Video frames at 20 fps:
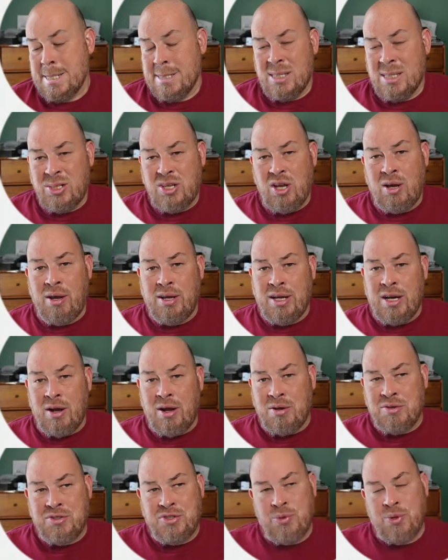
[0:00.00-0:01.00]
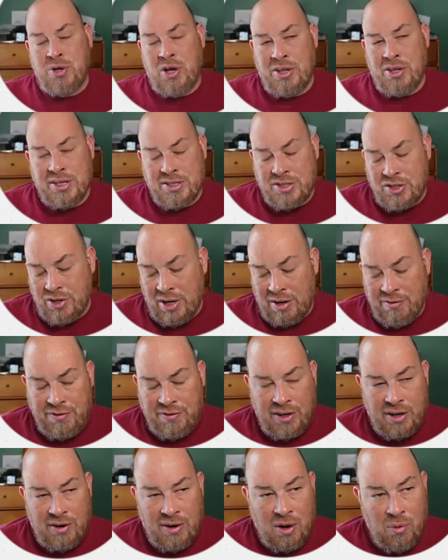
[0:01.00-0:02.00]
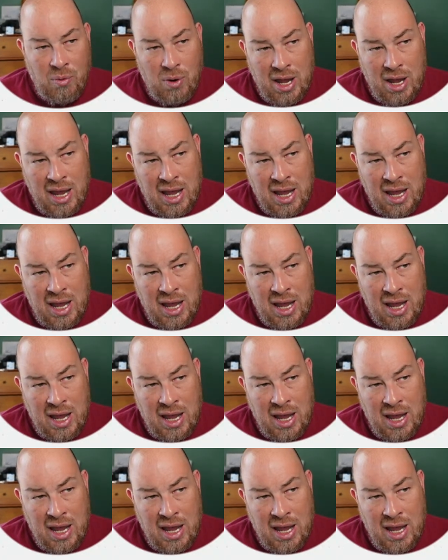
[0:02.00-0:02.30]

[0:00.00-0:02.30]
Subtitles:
So, I was doing all this to try to figure out,